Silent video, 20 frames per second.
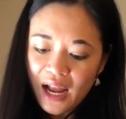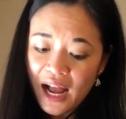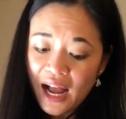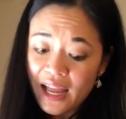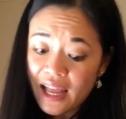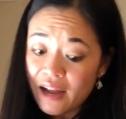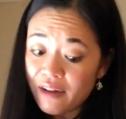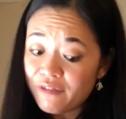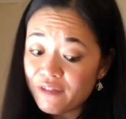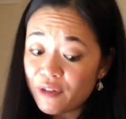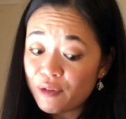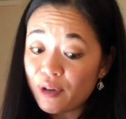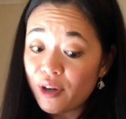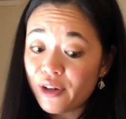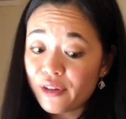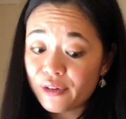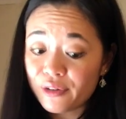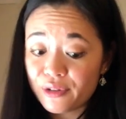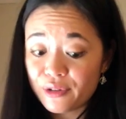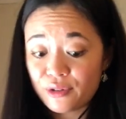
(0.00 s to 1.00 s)
I have found
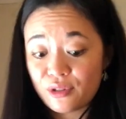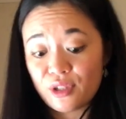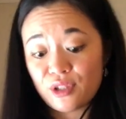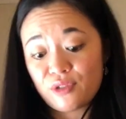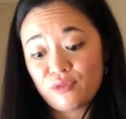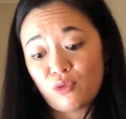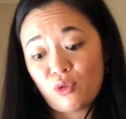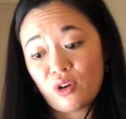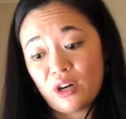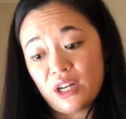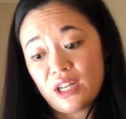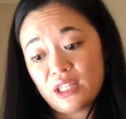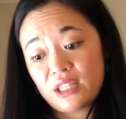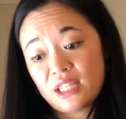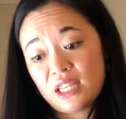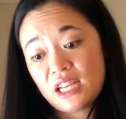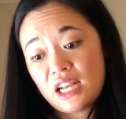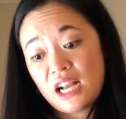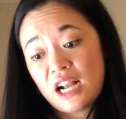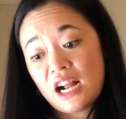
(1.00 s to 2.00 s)
other uses for
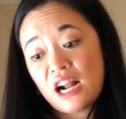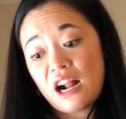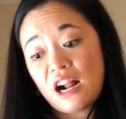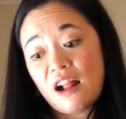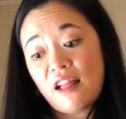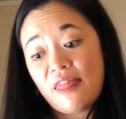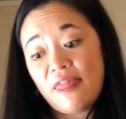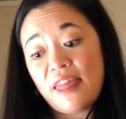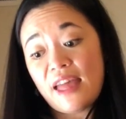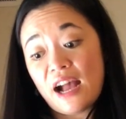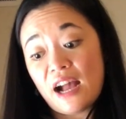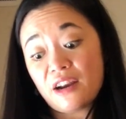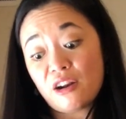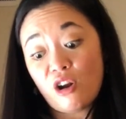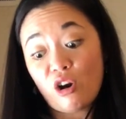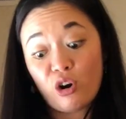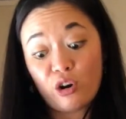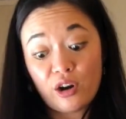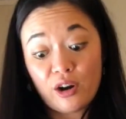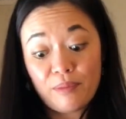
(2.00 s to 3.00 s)
it that
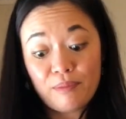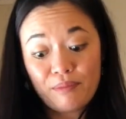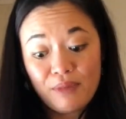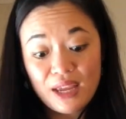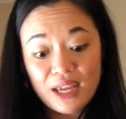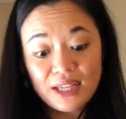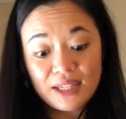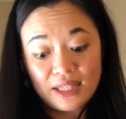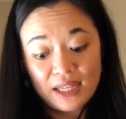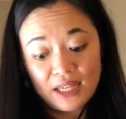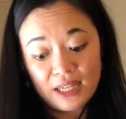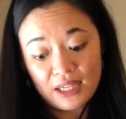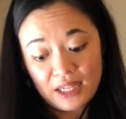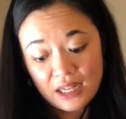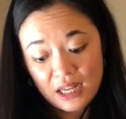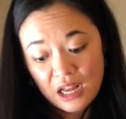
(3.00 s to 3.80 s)
are amazing.